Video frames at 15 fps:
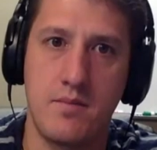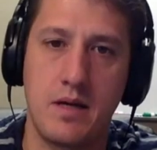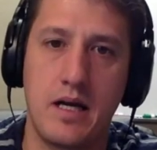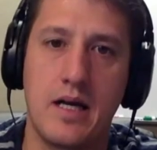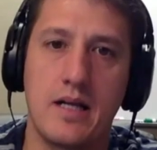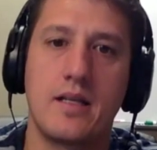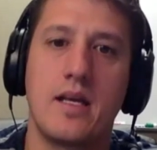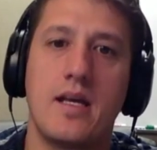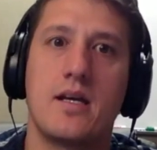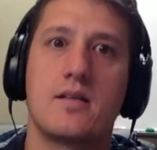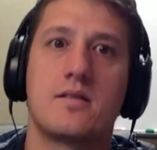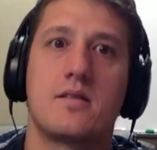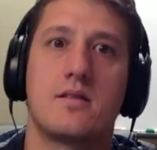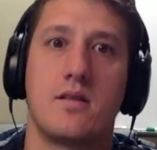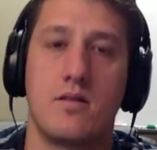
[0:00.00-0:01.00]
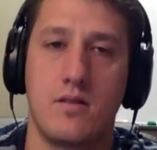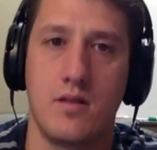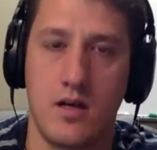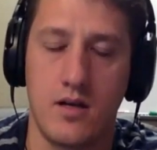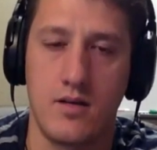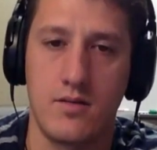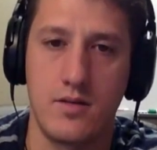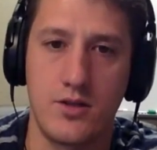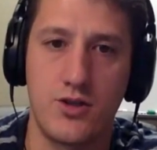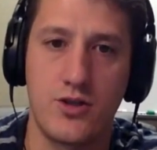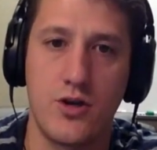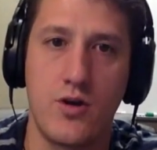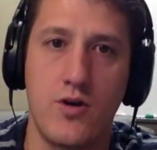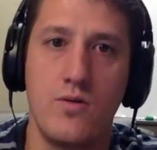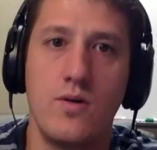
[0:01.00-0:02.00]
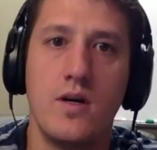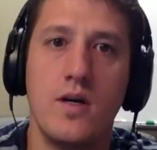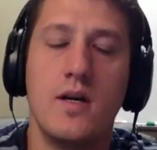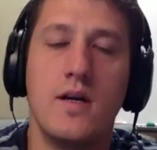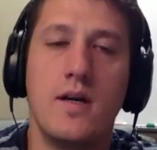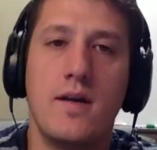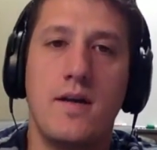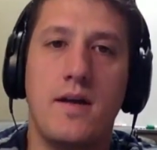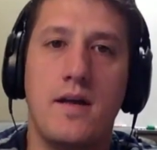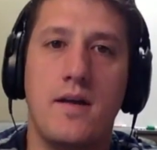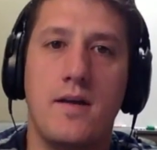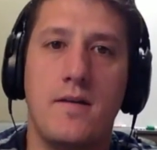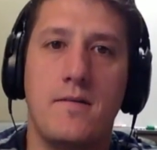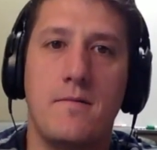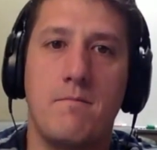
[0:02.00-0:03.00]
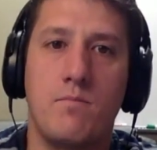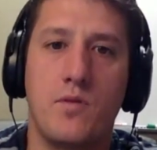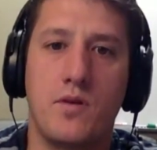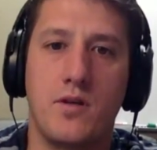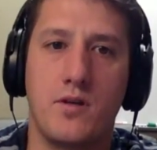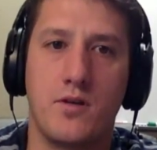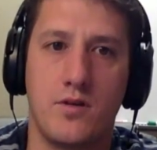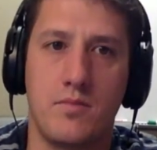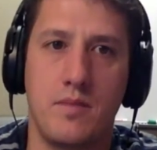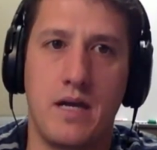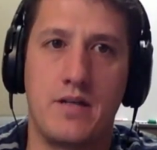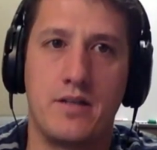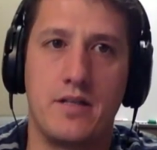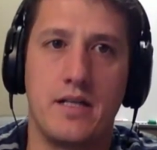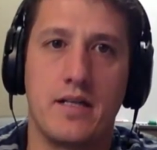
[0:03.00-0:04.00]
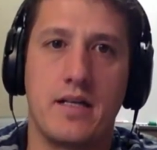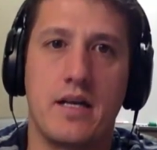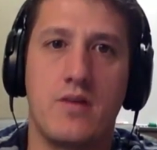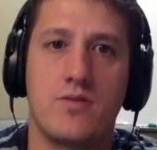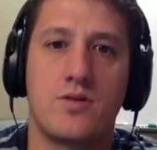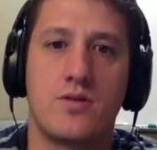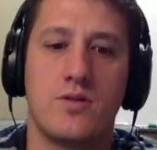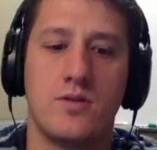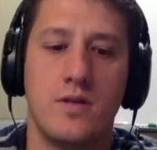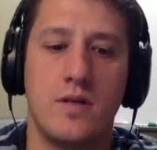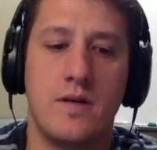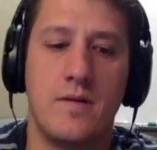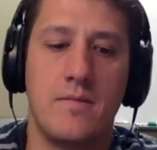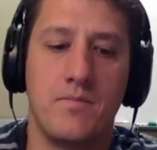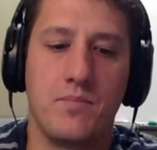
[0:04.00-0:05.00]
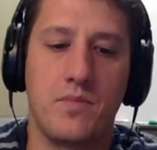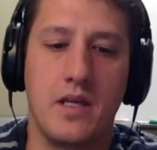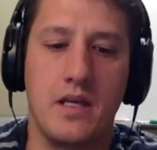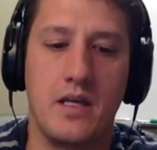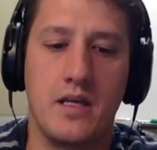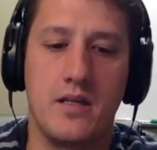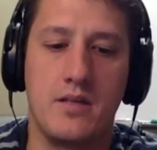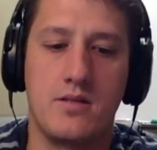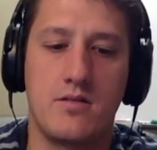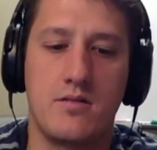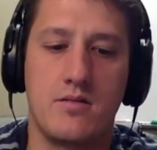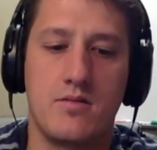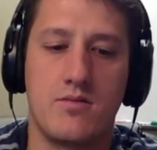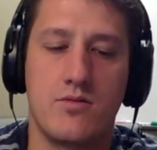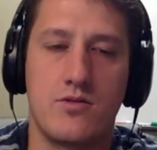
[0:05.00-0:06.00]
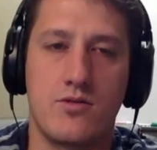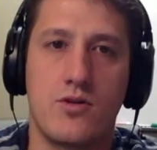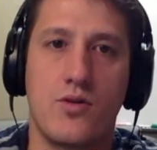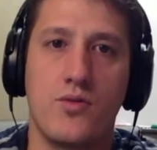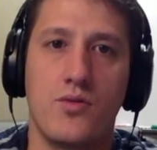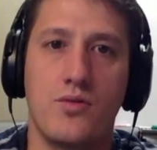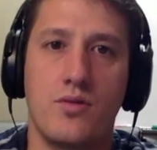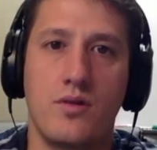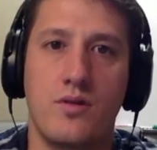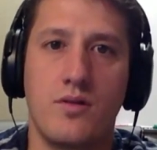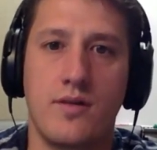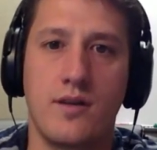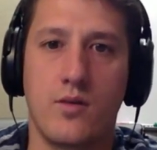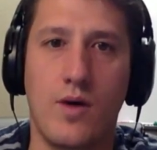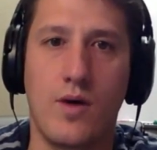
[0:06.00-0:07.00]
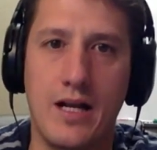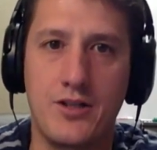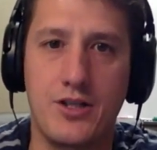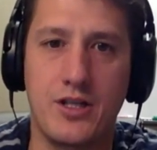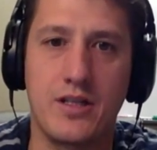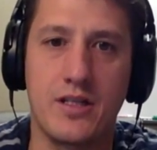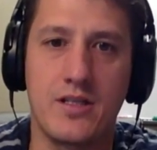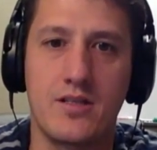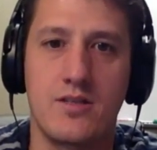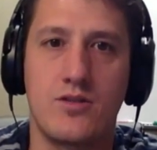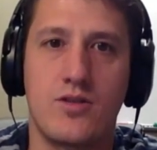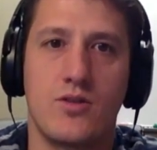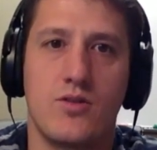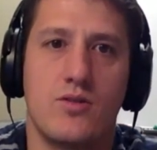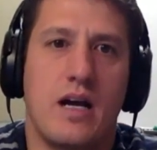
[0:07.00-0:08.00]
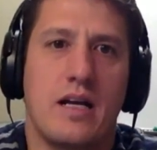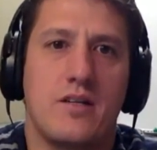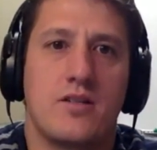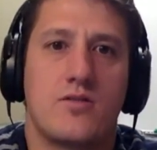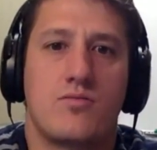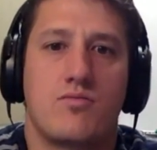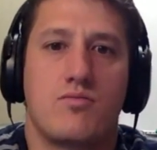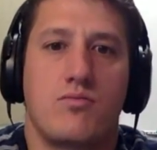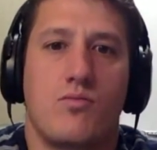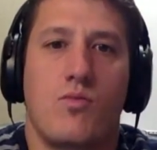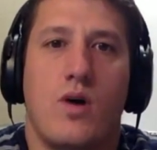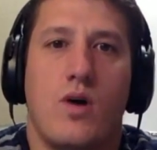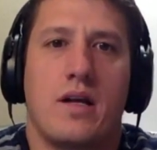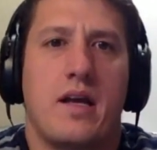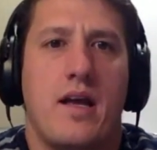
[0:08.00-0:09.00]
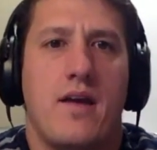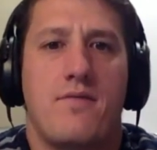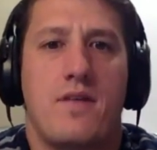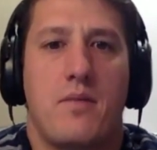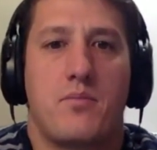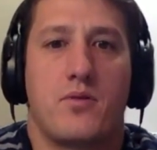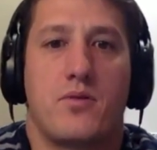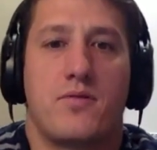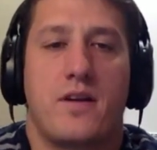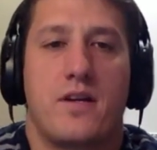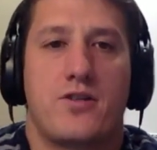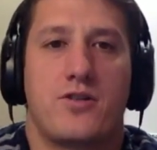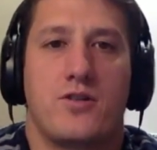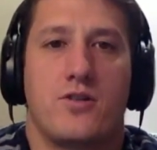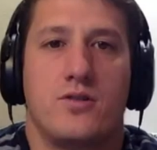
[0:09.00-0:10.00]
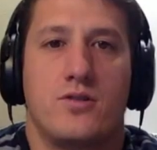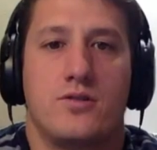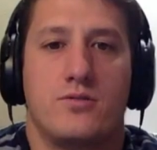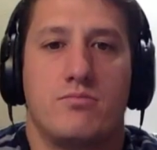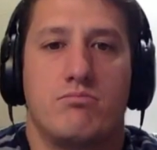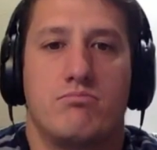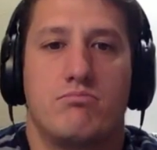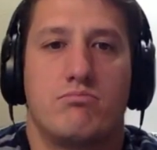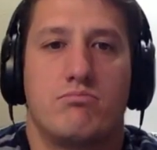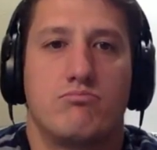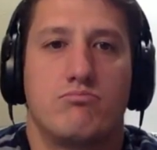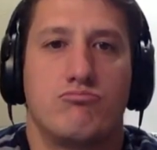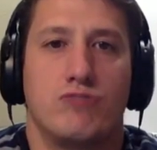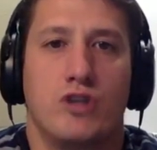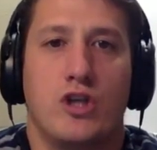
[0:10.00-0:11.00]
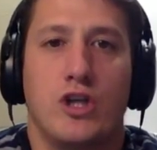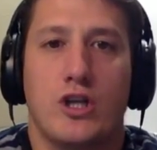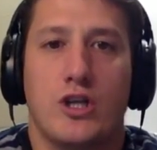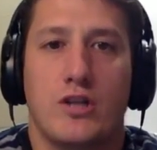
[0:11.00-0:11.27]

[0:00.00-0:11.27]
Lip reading: podcast, this show, and you know the Modern Dad Council, and so they're watching this, and so I just want to have that professional look.